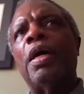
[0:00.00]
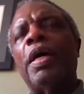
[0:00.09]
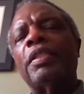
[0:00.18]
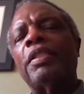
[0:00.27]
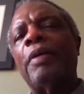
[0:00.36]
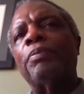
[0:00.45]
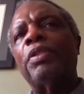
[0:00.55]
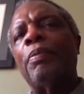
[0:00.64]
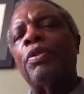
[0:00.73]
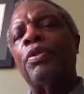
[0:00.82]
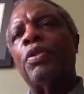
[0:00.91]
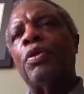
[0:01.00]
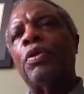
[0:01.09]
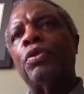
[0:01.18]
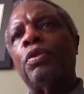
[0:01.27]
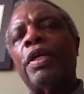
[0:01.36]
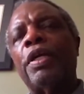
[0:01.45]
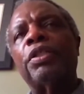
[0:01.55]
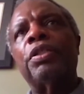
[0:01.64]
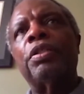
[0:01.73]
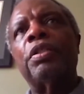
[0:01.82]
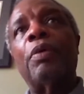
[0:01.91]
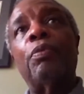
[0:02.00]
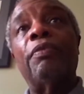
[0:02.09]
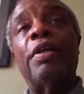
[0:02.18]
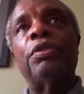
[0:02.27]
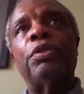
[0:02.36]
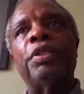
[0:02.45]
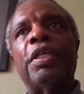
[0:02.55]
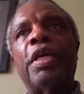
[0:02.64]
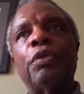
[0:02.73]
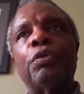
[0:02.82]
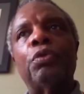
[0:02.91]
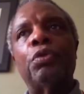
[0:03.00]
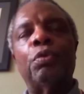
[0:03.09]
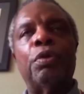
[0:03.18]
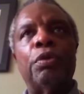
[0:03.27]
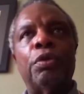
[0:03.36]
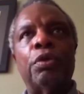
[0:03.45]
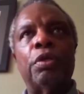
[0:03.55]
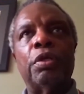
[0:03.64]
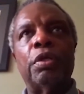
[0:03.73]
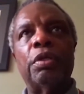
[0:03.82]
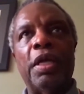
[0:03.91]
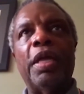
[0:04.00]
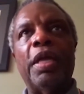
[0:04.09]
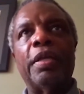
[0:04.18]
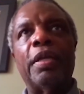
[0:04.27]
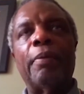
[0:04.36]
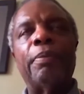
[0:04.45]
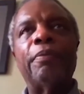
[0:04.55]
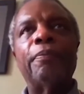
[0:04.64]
accept some of those directions that will eventually get you to where you're going to end up.